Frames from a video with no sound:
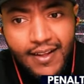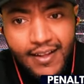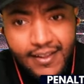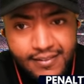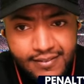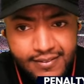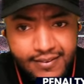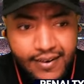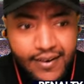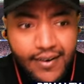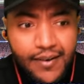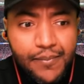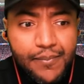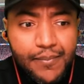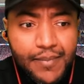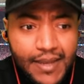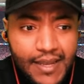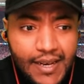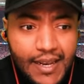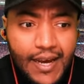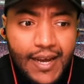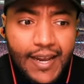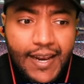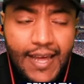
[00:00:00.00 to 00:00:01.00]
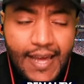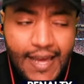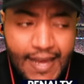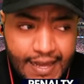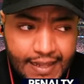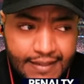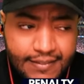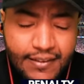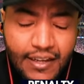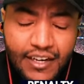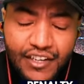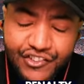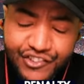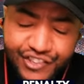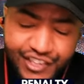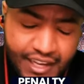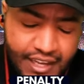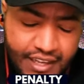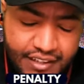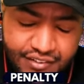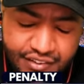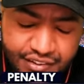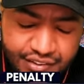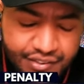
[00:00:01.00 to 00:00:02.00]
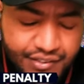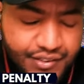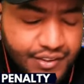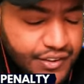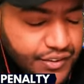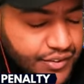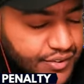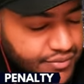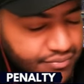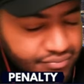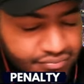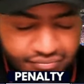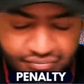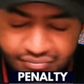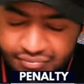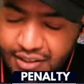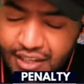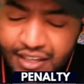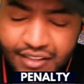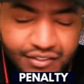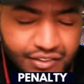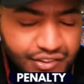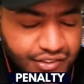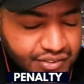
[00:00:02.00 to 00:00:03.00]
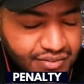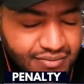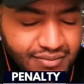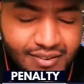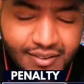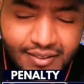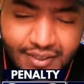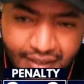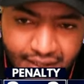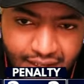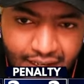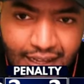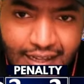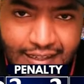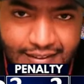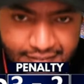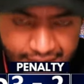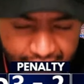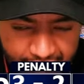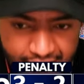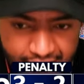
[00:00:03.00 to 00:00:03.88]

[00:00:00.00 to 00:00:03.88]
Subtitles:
Inter Milan had their chances. They just did not